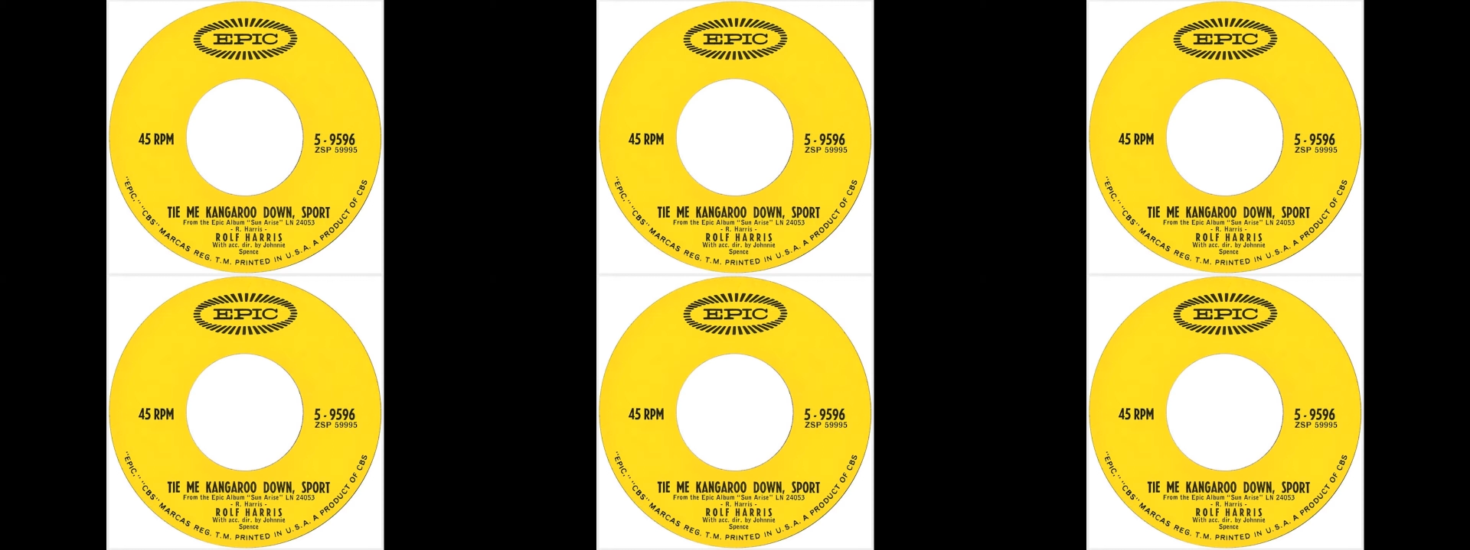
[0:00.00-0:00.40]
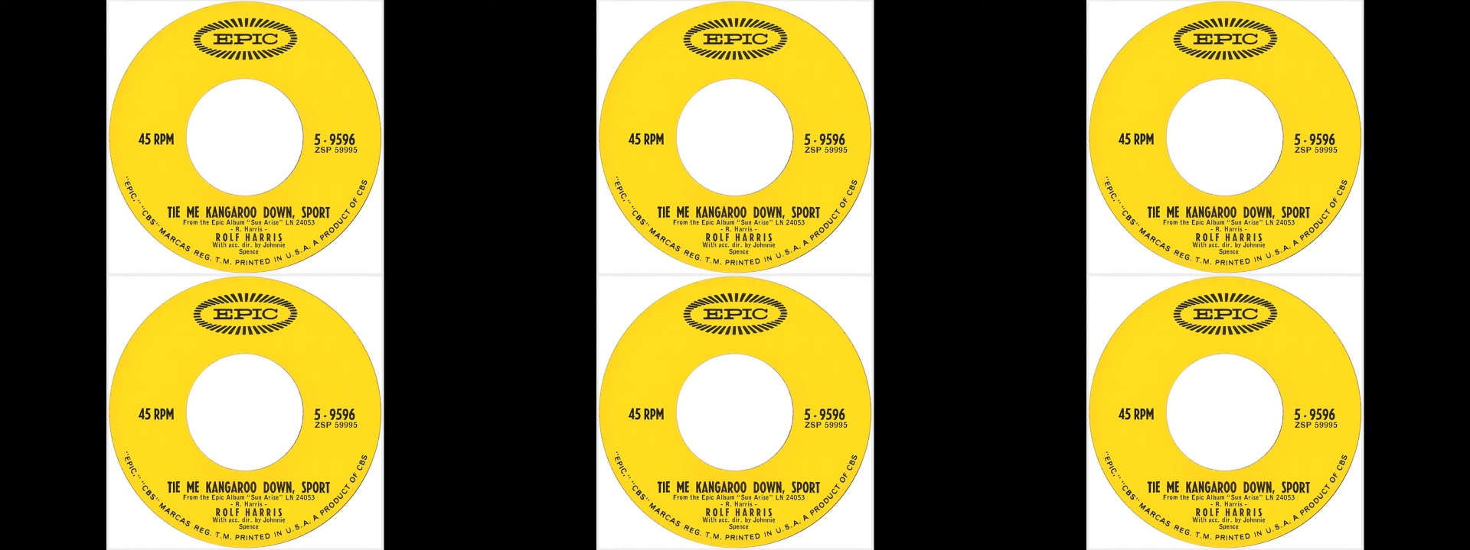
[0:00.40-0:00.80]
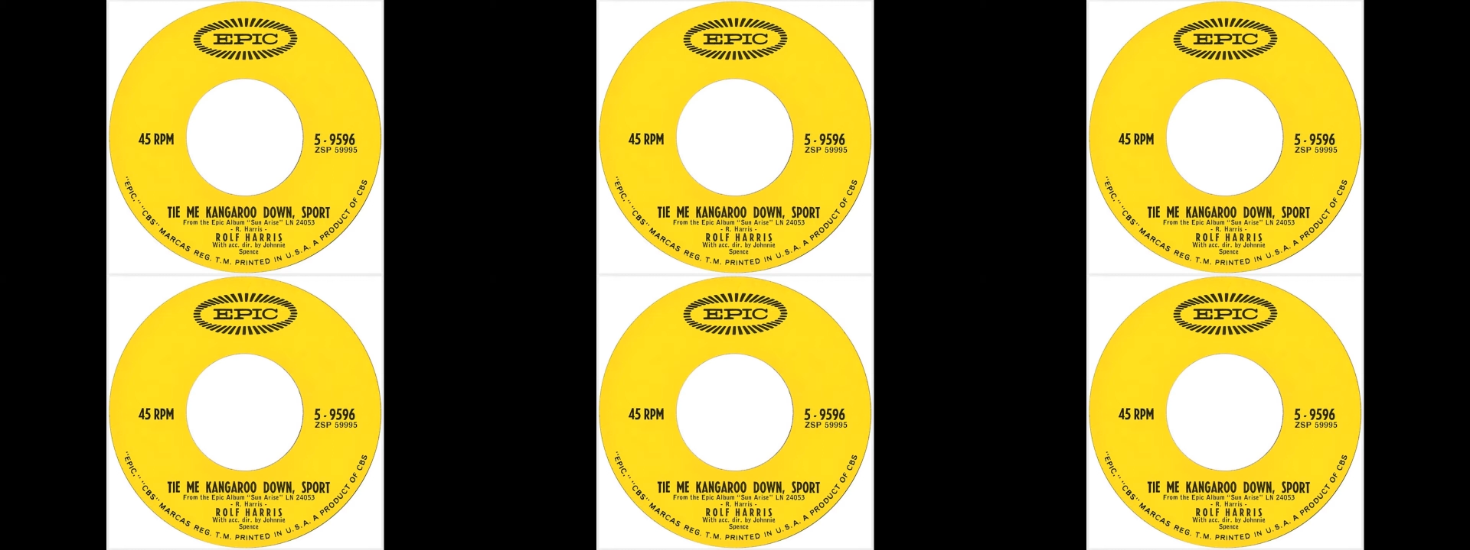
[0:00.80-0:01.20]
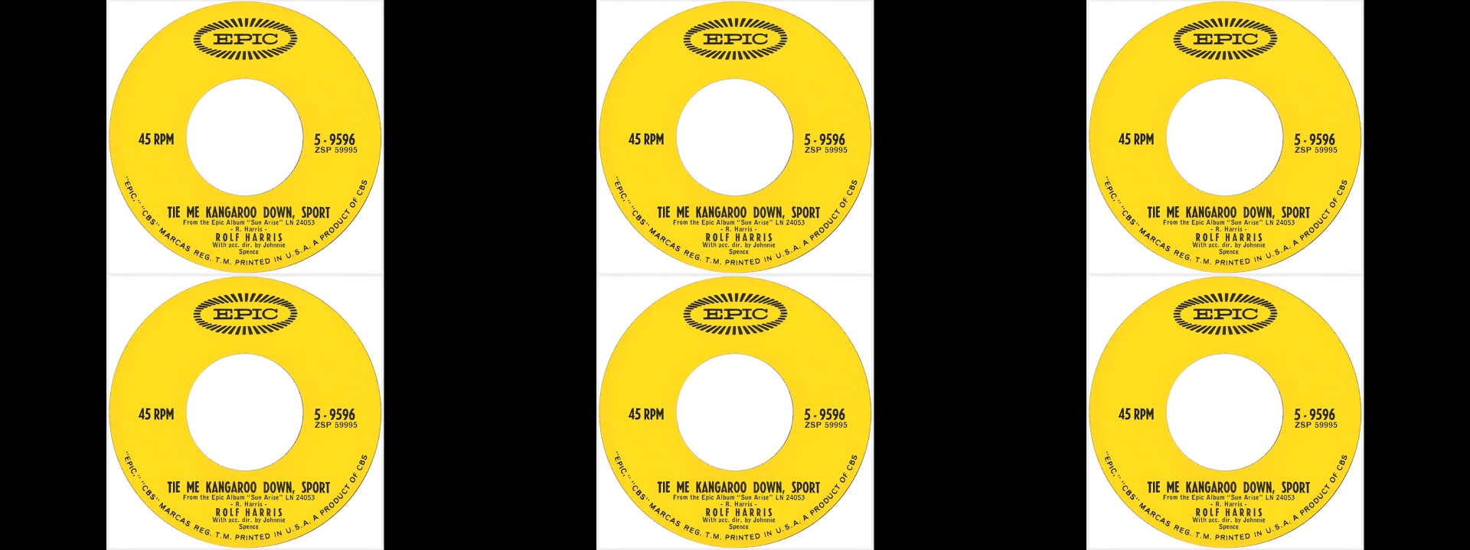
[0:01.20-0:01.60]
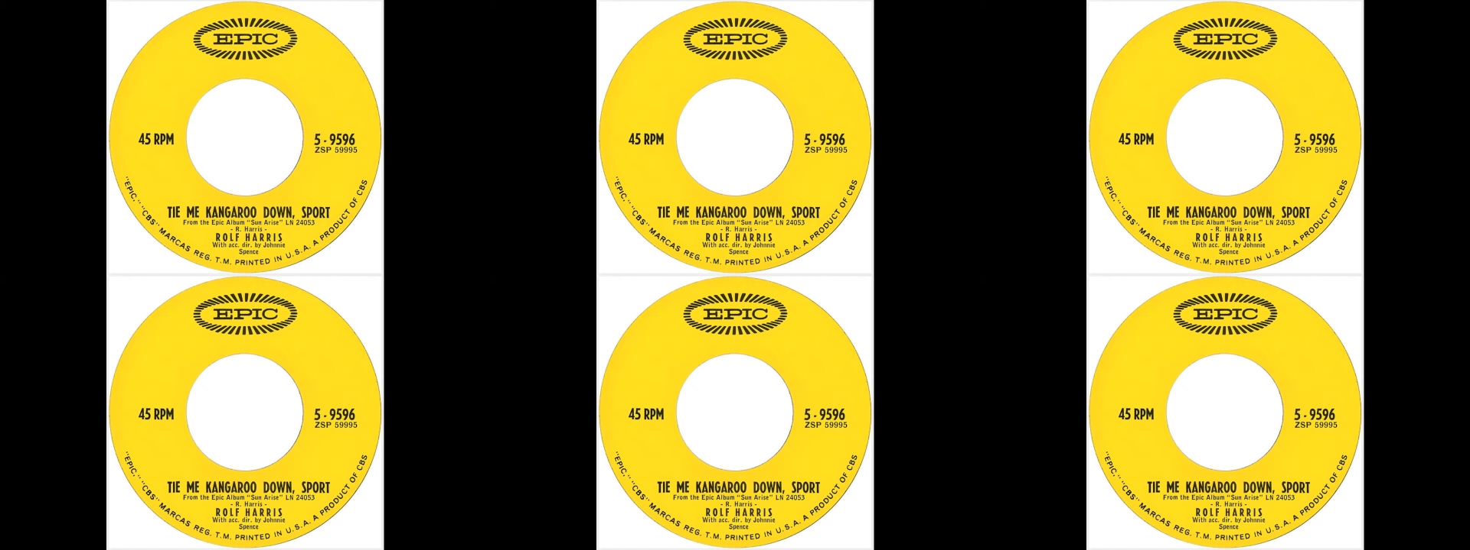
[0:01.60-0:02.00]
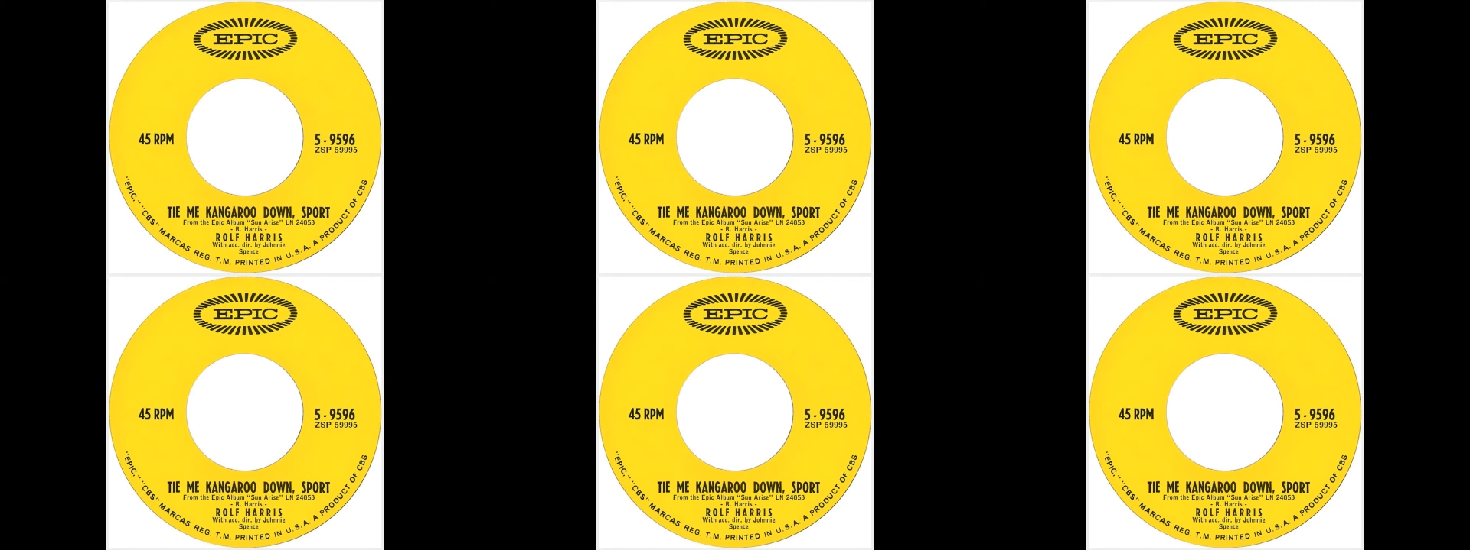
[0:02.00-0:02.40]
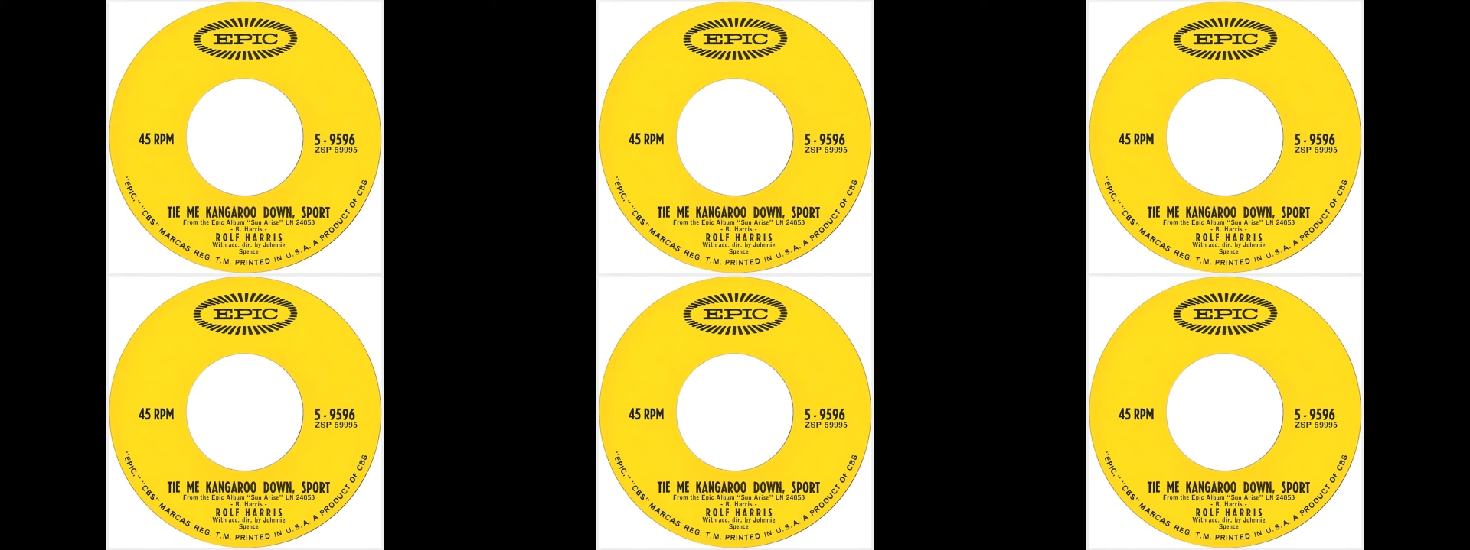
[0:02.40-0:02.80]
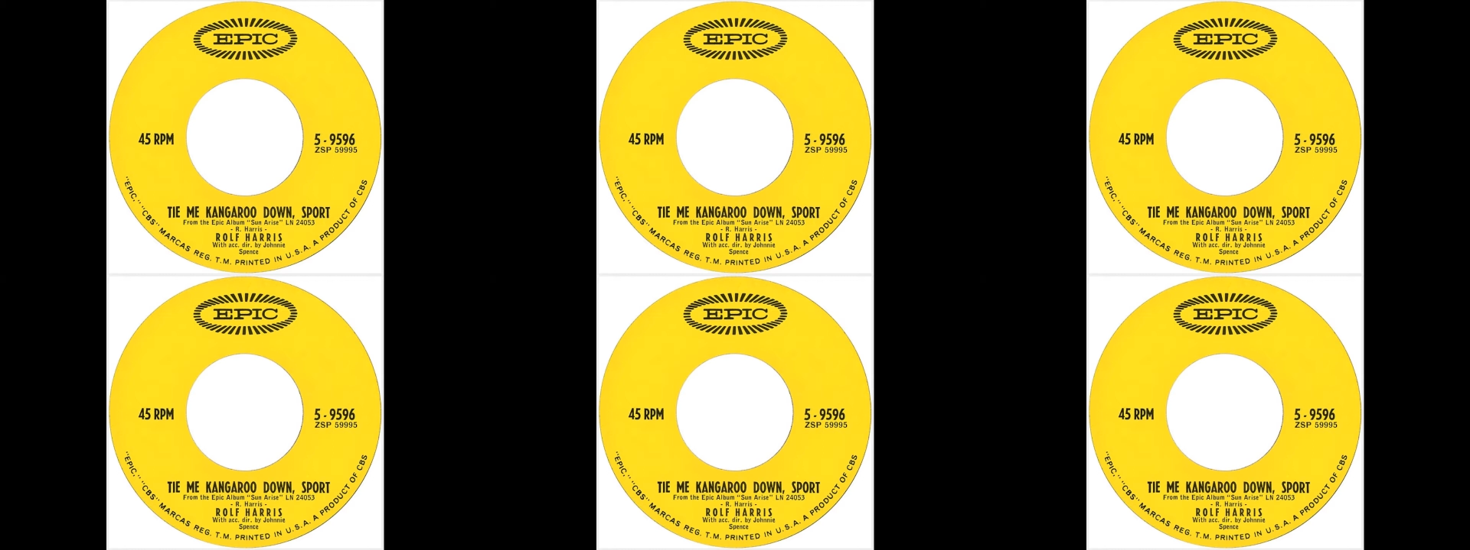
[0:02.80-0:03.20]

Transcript: No face is visible, so there are no lips to read.